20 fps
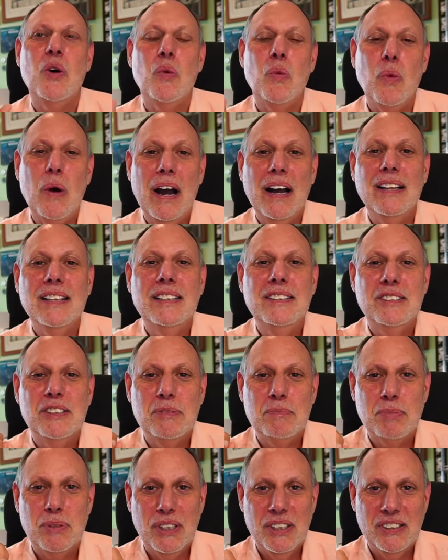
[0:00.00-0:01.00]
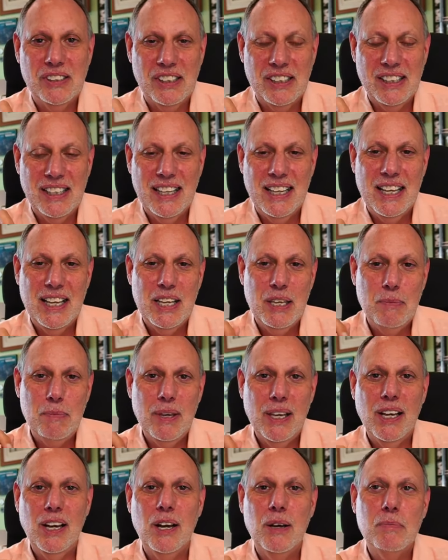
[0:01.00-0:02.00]
While he's in prison, he
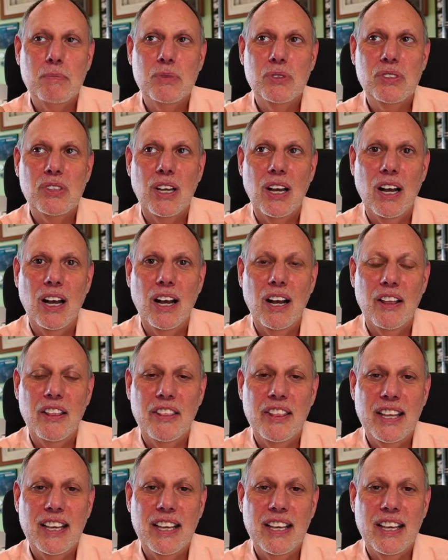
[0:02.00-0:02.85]
becomes uh,